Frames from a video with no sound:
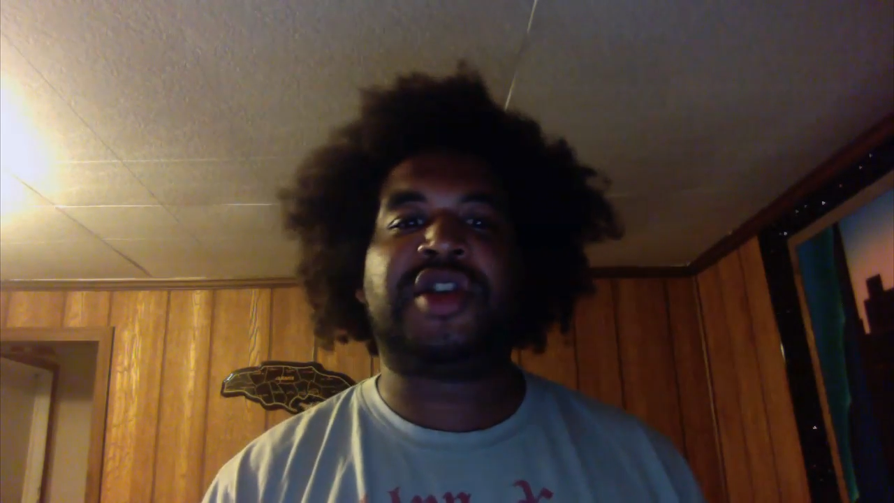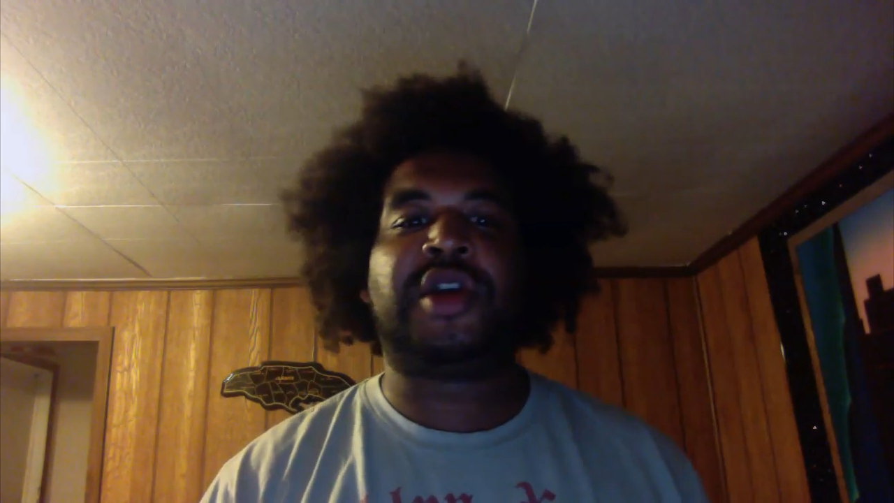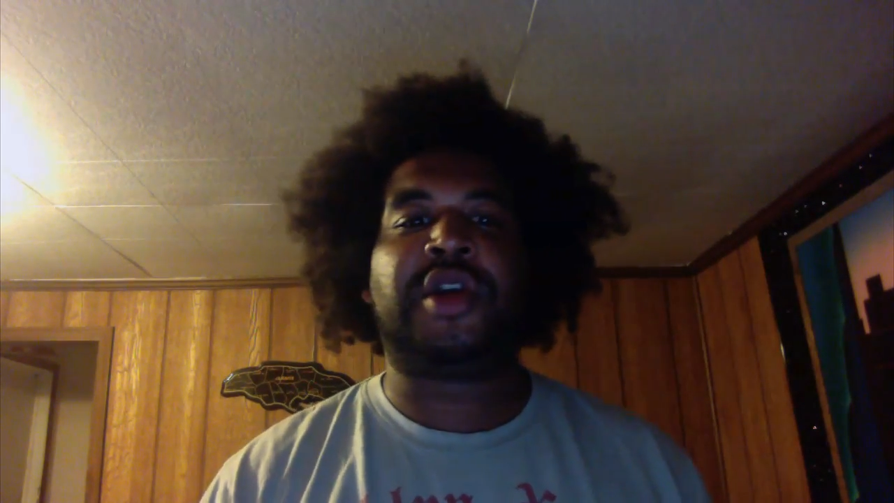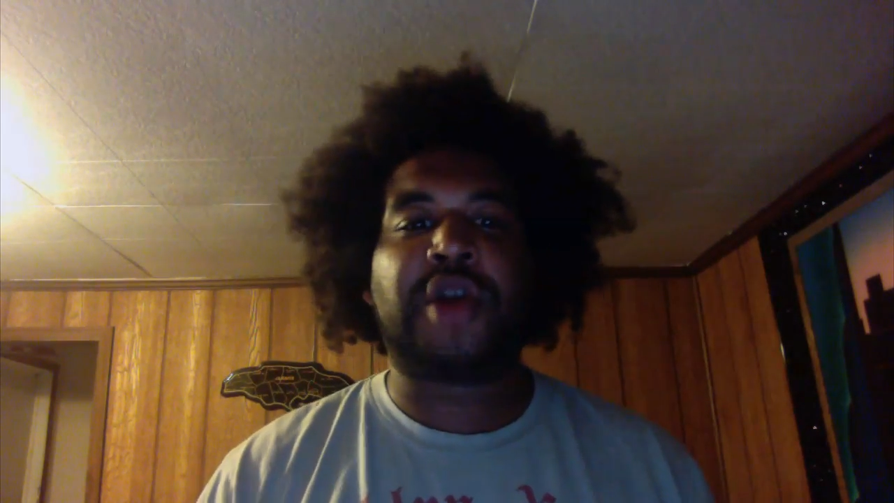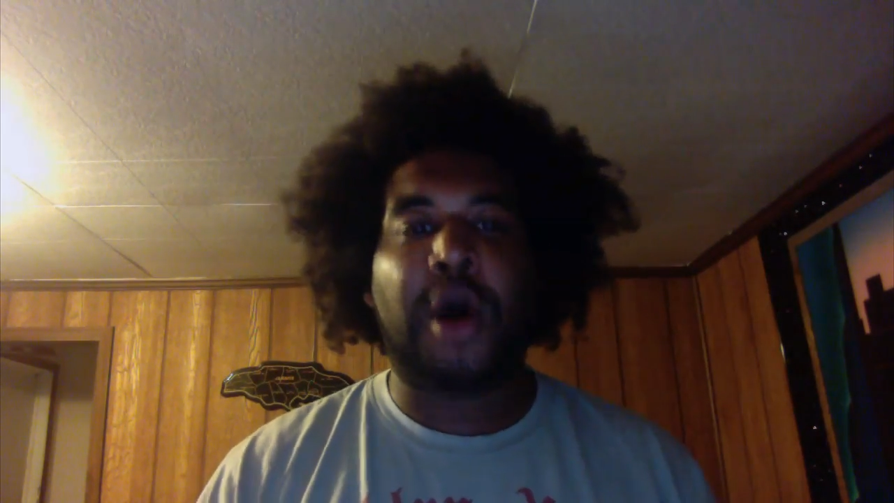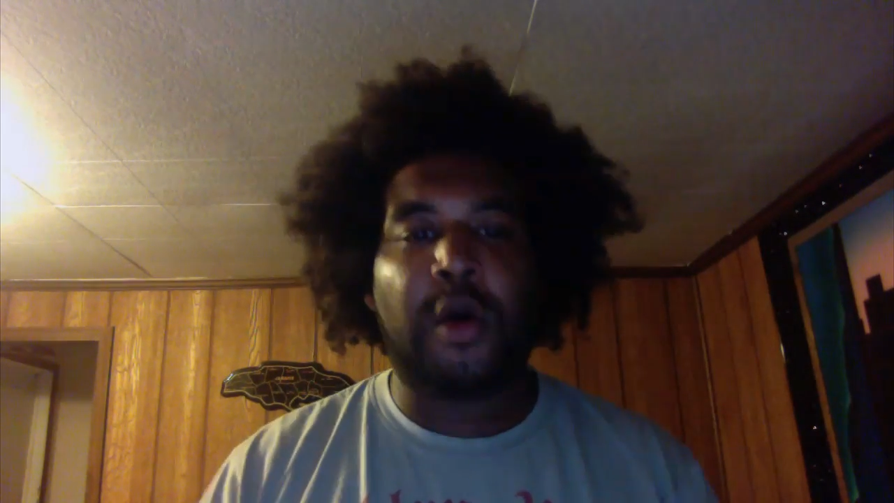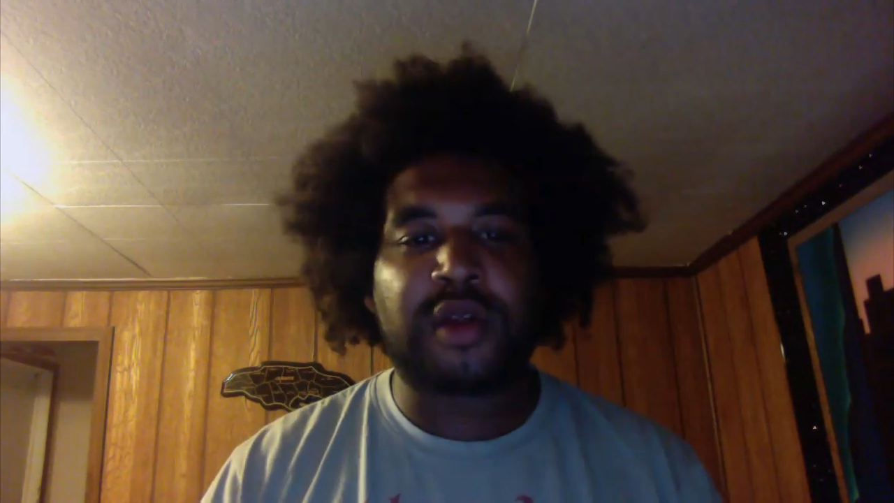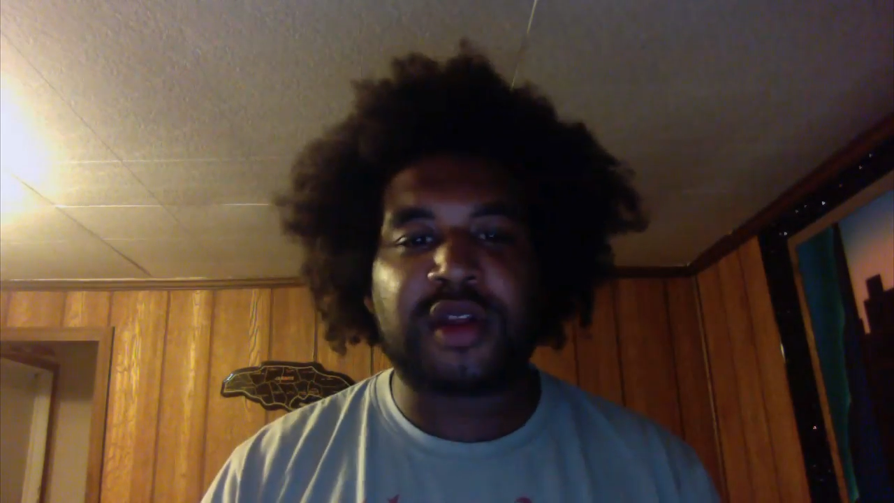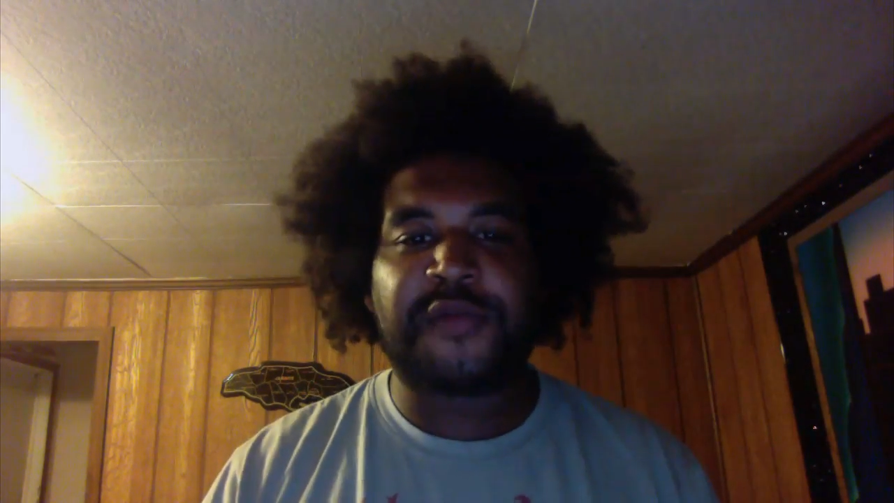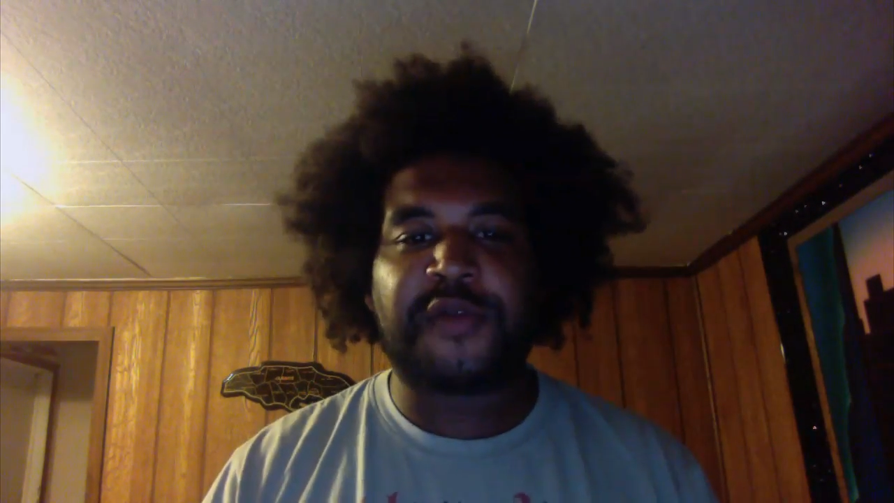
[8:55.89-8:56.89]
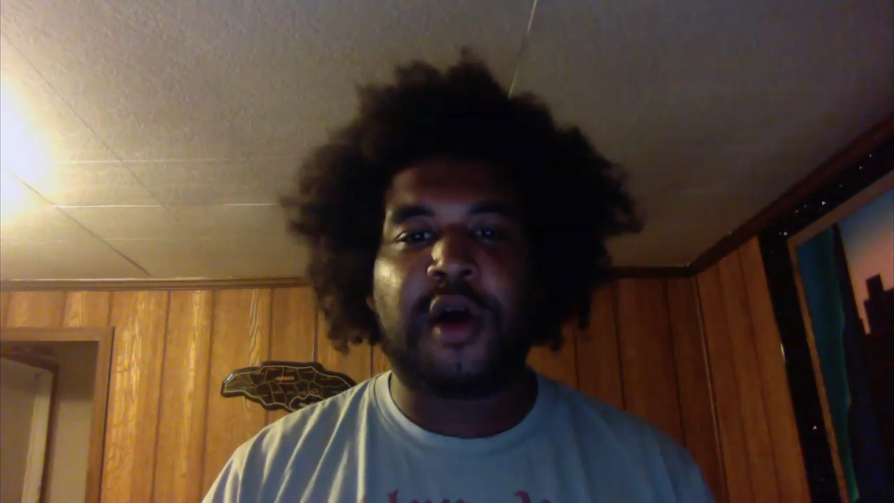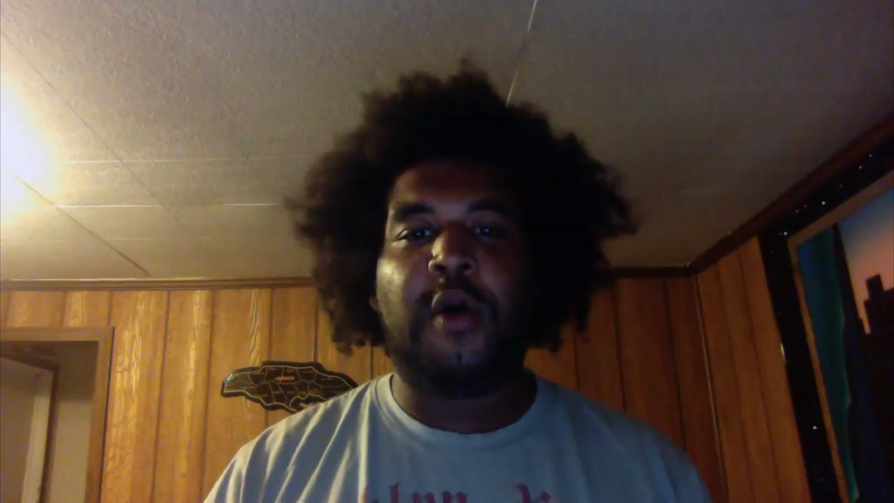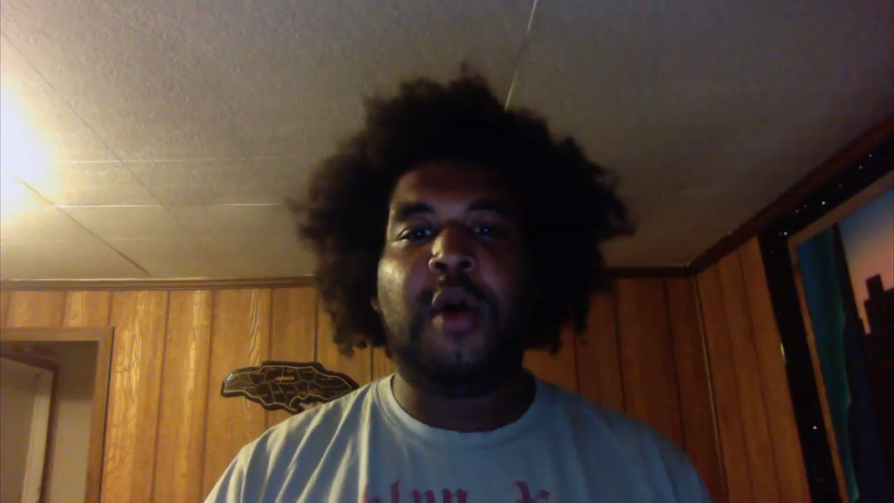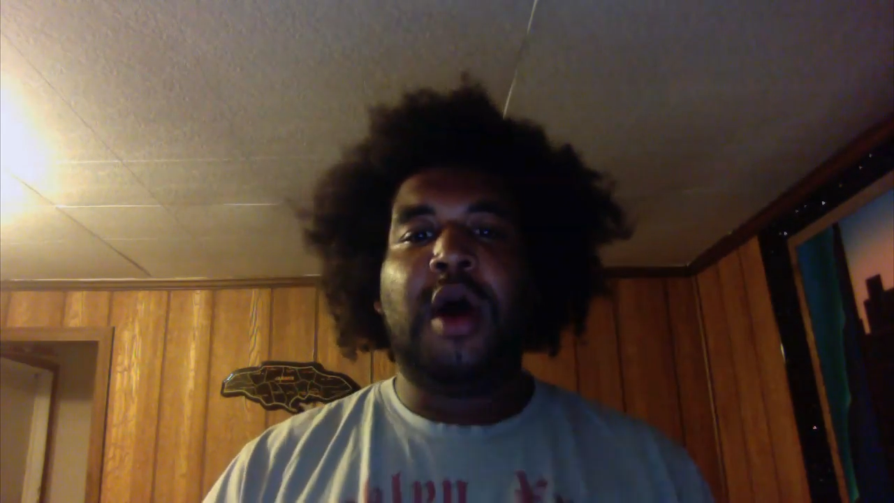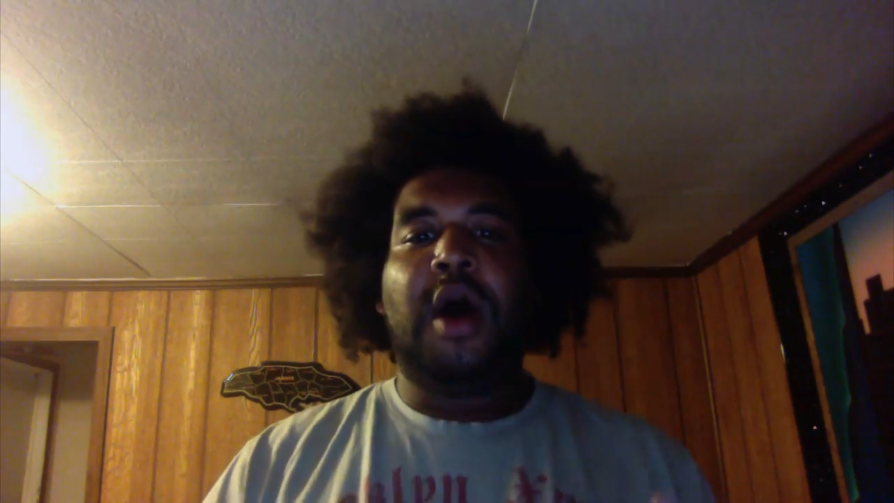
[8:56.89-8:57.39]
You're gonna go with the
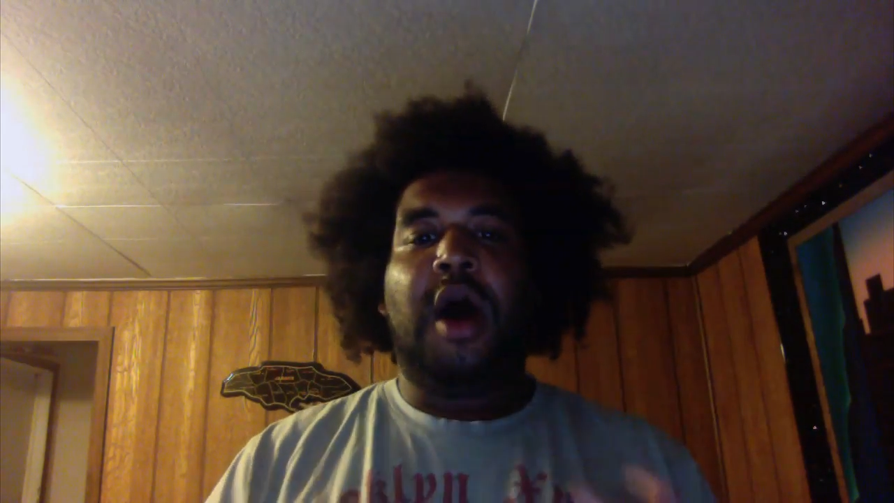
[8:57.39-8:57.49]
flow